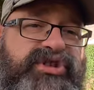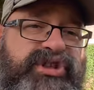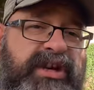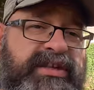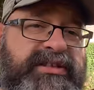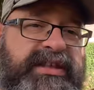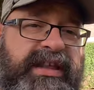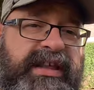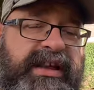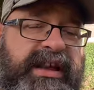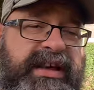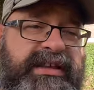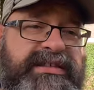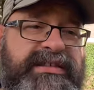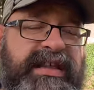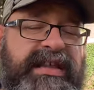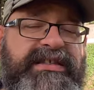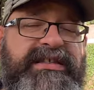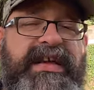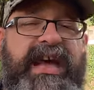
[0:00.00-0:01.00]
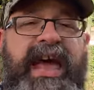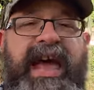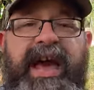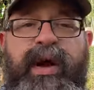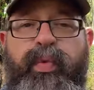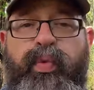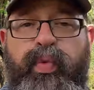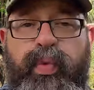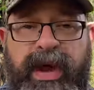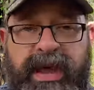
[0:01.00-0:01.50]
just in the United States a
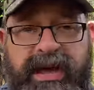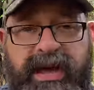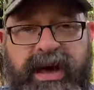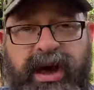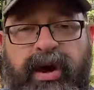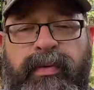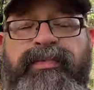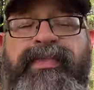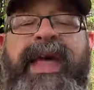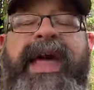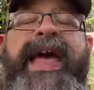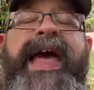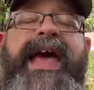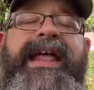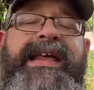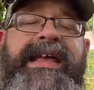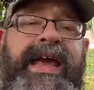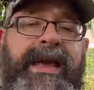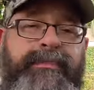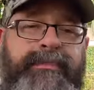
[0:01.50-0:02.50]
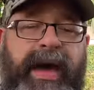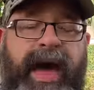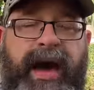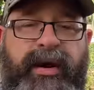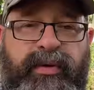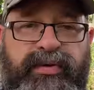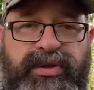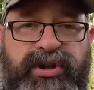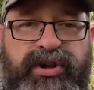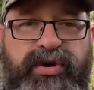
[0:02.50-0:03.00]
week ago, and he came
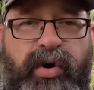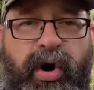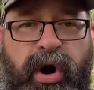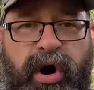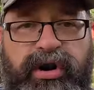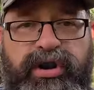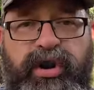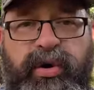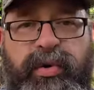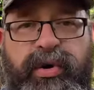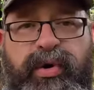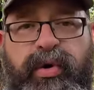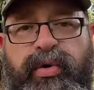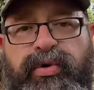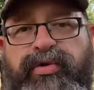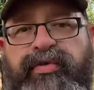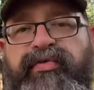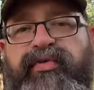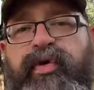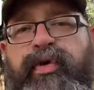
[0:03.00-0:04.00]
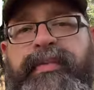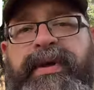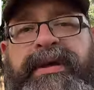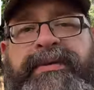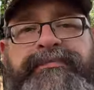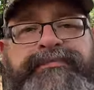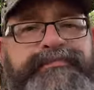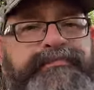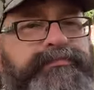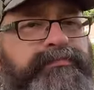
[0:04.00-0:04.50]
back with a new audio recorder for me
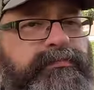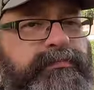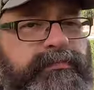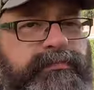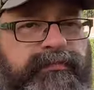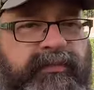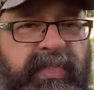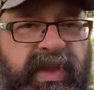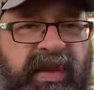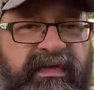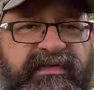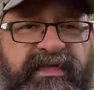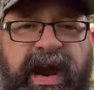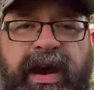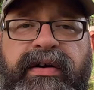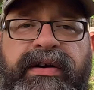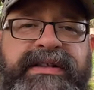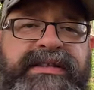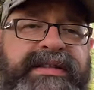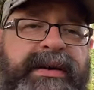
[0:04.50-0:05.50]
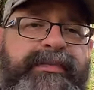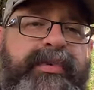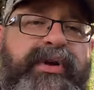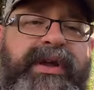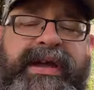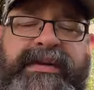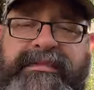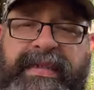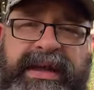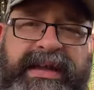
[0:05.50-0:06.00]
very simple
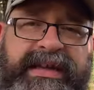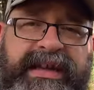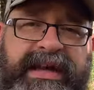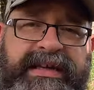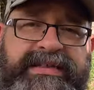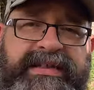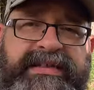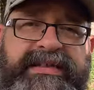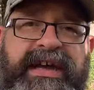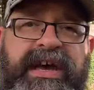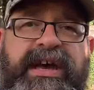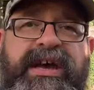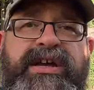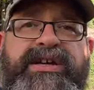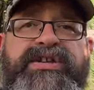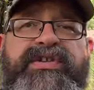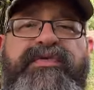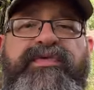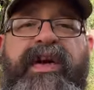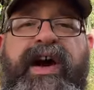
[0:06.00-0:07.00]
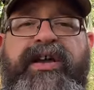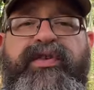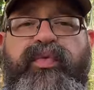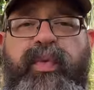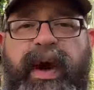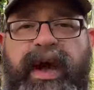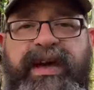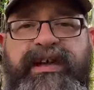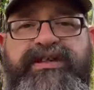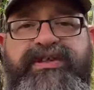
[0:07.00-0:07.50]
in many cases to find
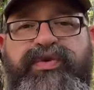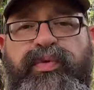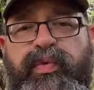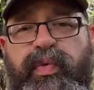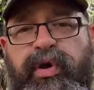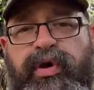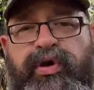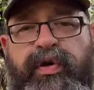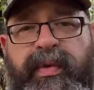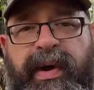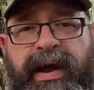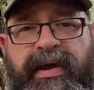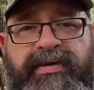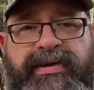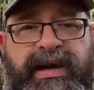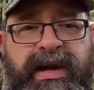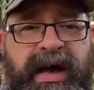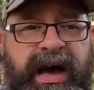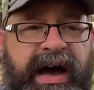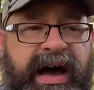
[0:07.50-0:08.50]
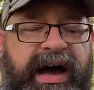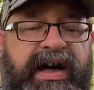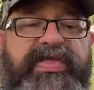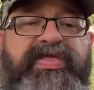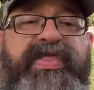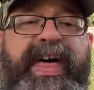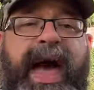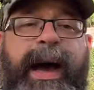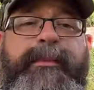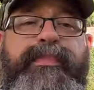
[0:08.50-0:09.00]
ways to work around uh,
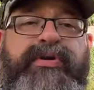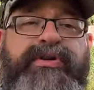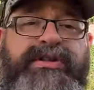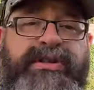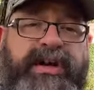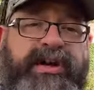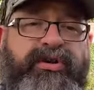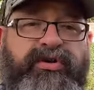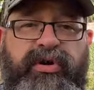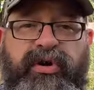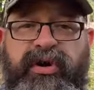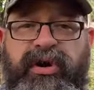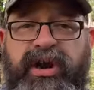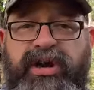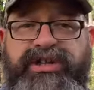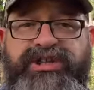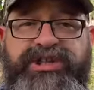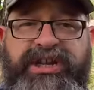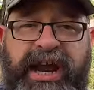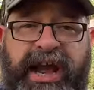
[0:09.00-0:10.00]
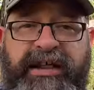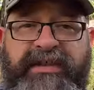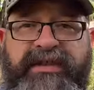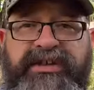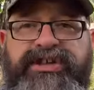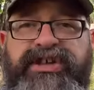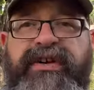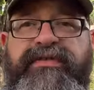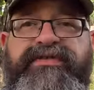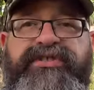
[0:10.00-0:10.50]
that particular
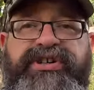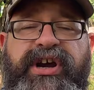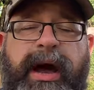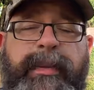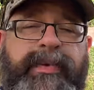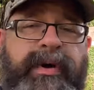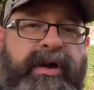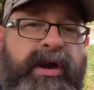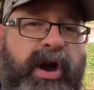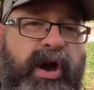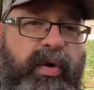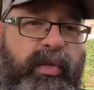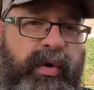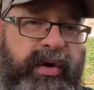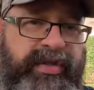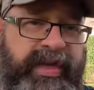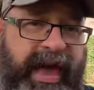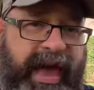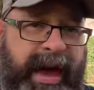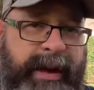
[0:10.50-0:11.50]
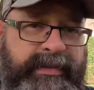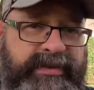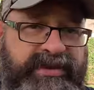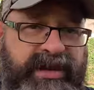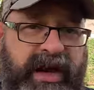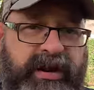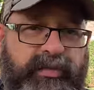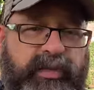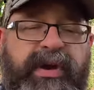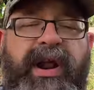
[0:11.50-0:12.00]
challenge of shopping with
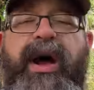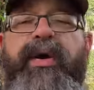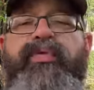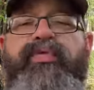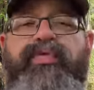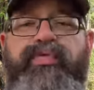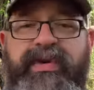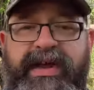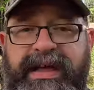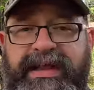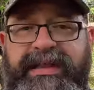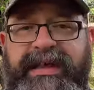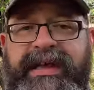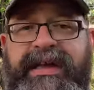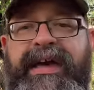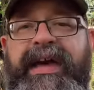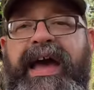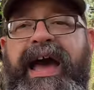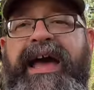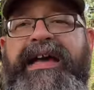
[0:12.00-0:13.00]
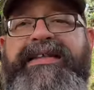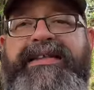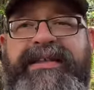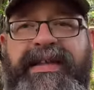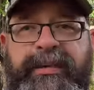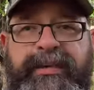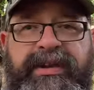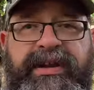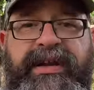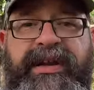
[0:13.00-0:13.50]
Amazon. We're not really as
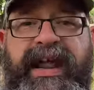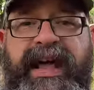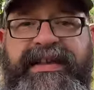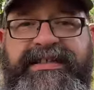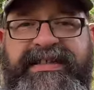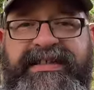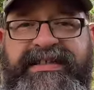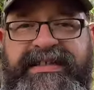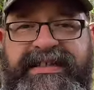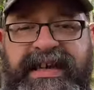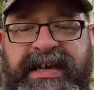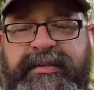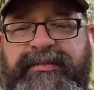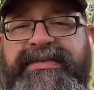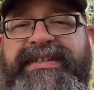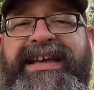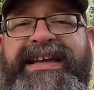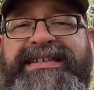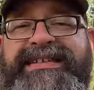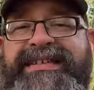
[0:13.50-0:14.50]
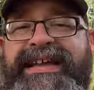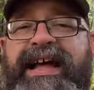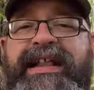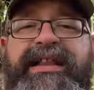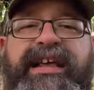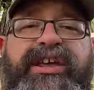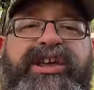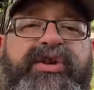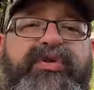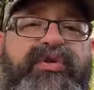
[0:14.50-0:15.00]
limited as it seems. It's not
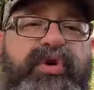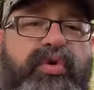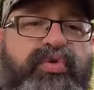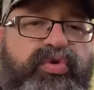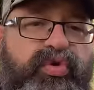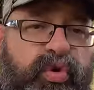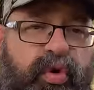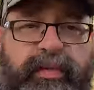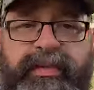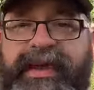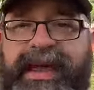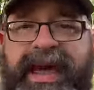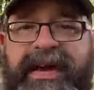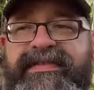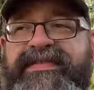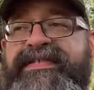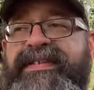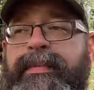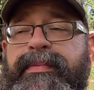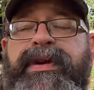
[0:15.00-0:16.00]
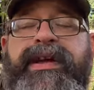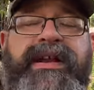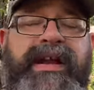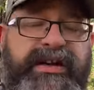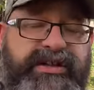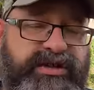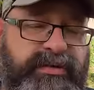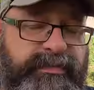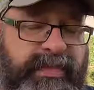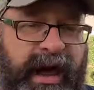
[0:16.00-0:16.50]
like you don't normally have some
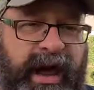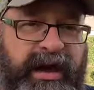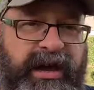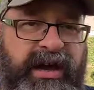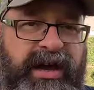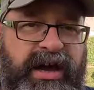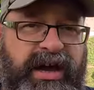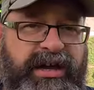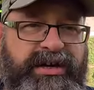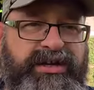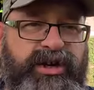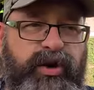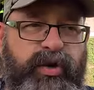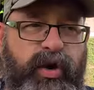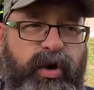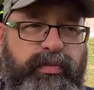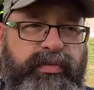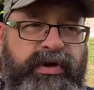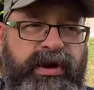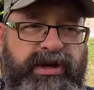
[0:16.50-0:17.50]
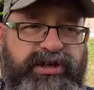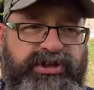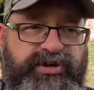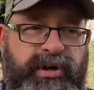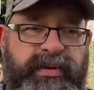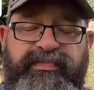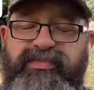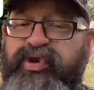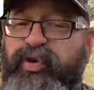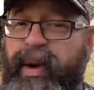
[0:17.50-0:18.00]
connection back to your home
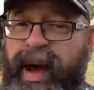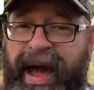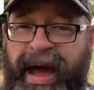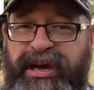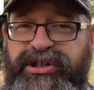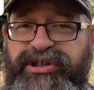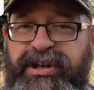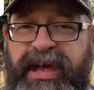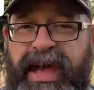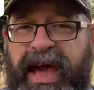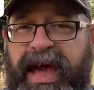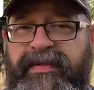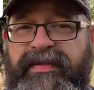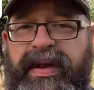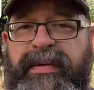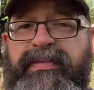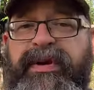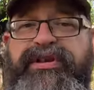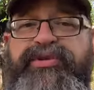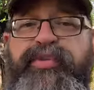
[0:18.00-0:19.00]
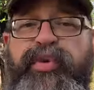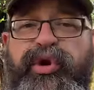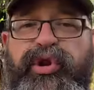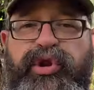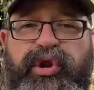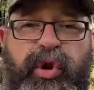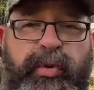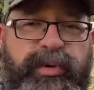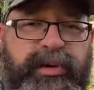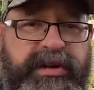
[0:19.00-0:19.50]
country. You actually have a much more
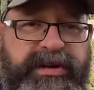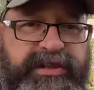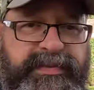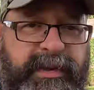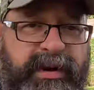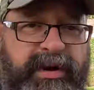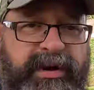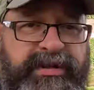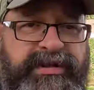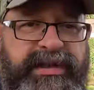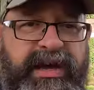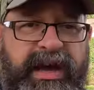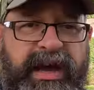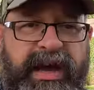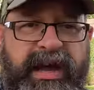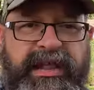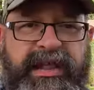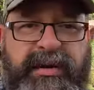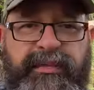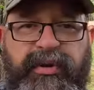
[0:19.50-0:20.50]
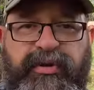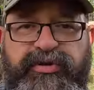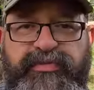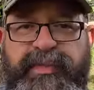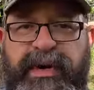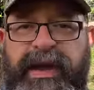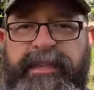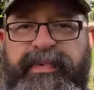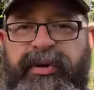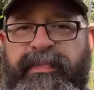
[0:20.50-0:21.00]
global experience than most
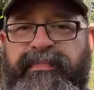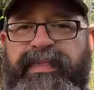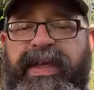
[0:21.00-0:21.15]
people.